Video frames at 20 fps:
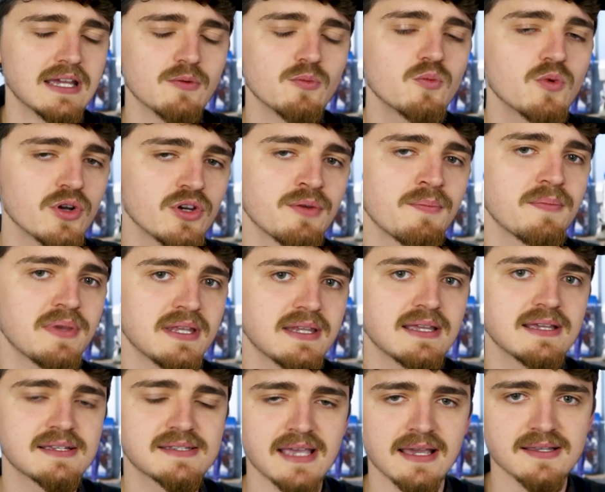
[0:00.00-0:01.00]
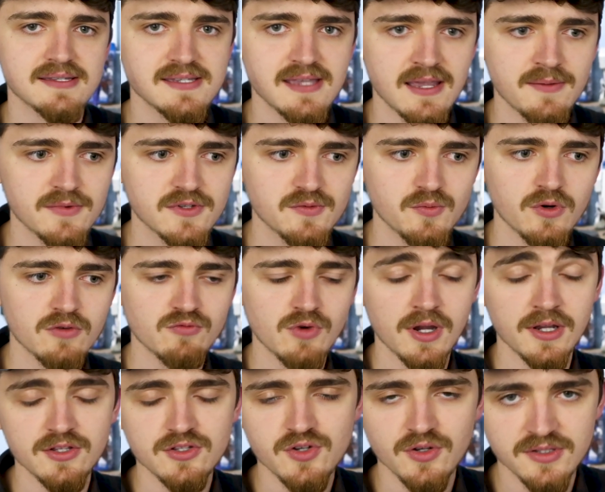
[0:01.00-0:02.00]
it wouldn't be the exact same as what
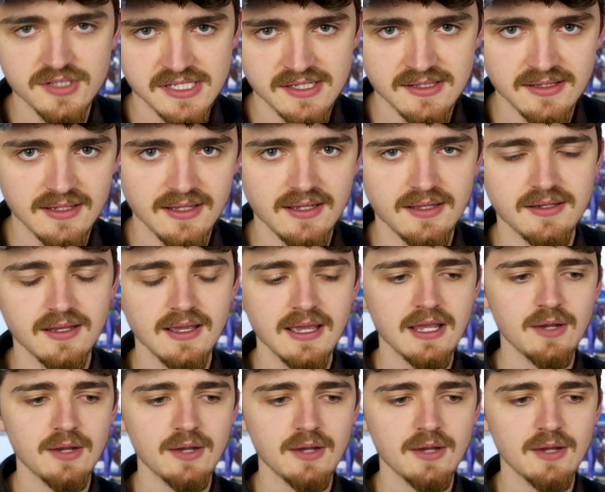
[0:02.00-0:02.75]
Rian Johnson did